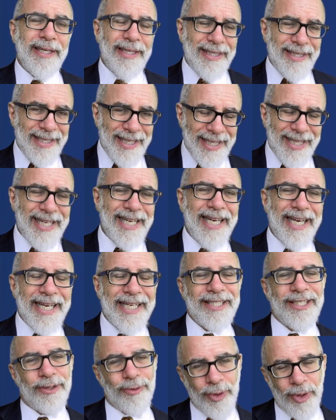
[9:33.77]
the thing
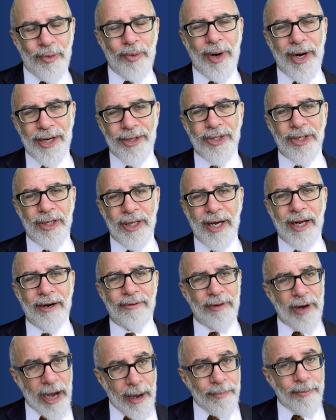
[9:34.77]
is, it requires a lot of
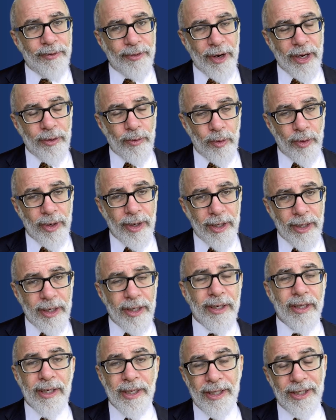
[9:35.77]
upfront work,
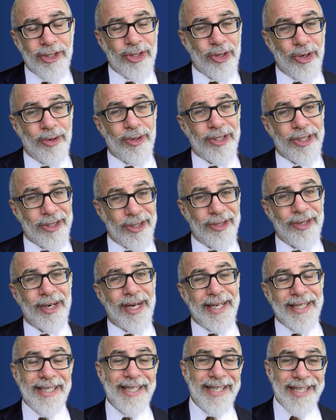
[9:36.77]
so it's a good
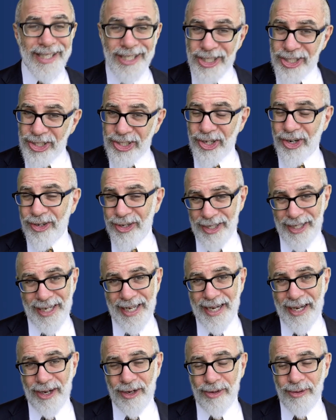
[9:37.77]
idea to start
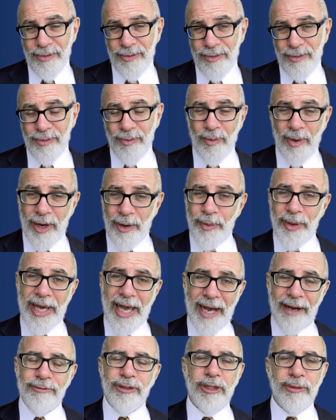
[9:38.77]
now while we
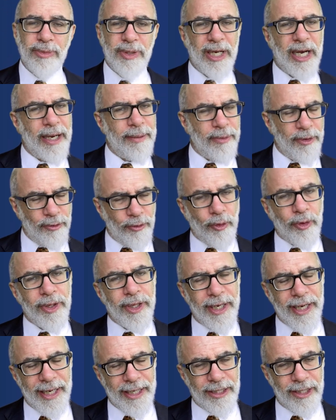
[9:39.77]
have some time before the
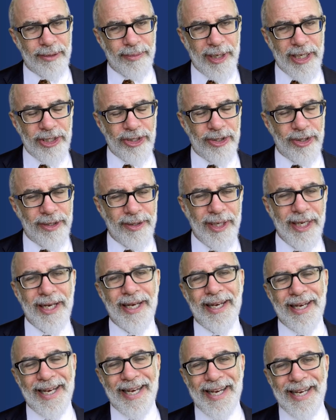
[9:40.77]
next semester.
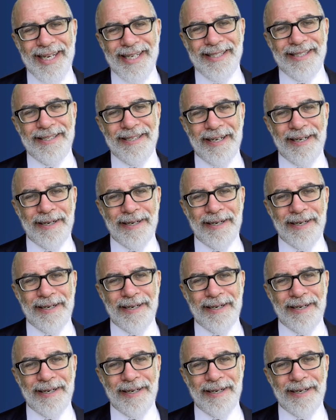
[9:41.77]
And